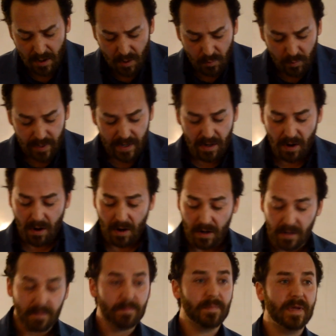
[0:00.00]
We
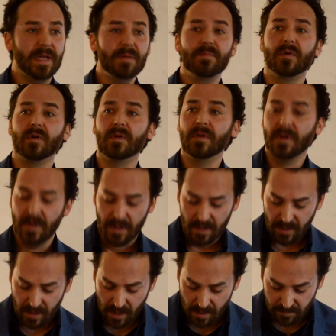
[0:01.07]
are people
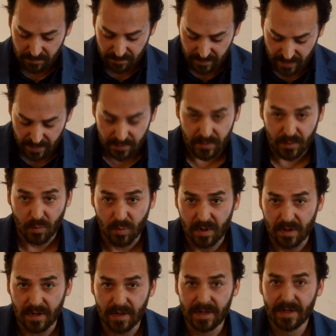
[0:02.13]
of the
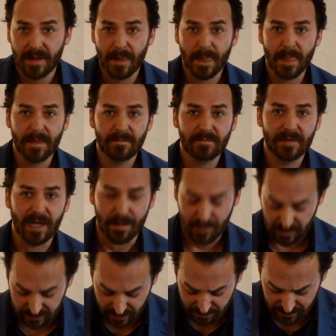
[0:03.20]
Word,
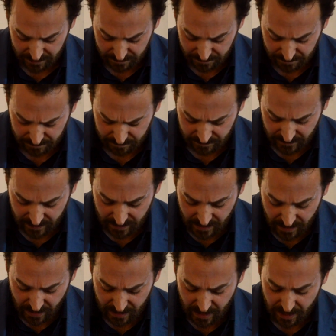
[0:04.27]
capital W.
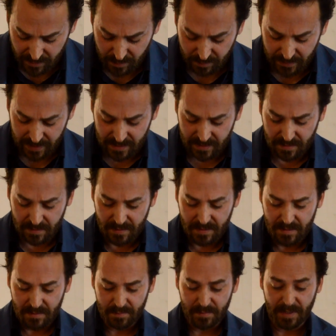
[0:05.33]
And I don't mean
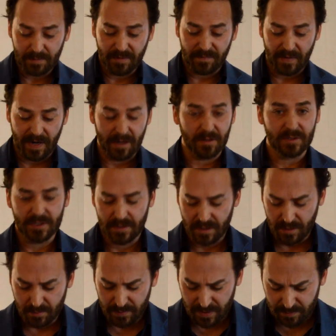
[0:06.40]
bibliophiles
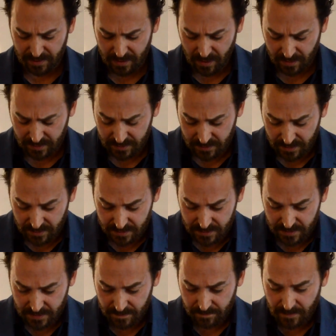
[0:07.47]
or
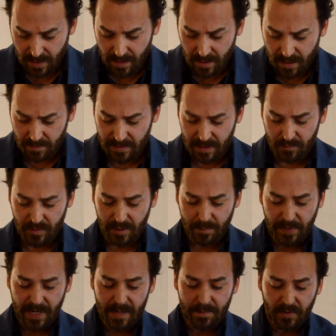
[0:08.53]
bibliolaters. I mean we're
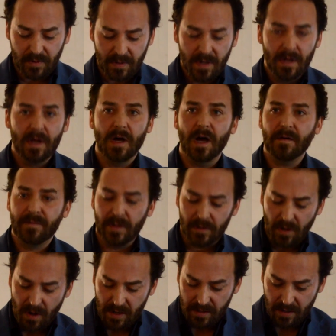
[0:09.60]
people of the
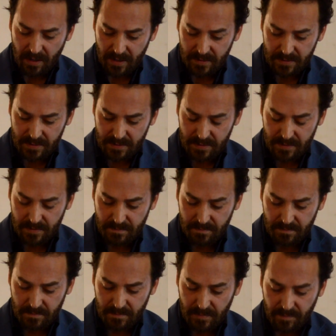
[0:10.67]
Logos,
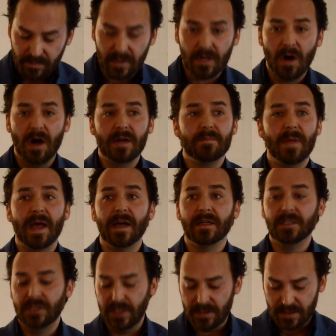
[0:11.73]
of the God-man,
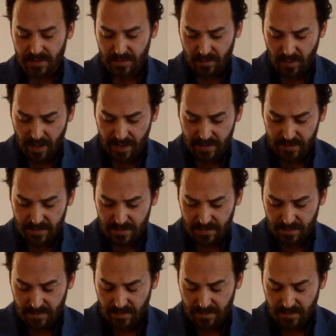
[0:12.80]
Jesus Christ.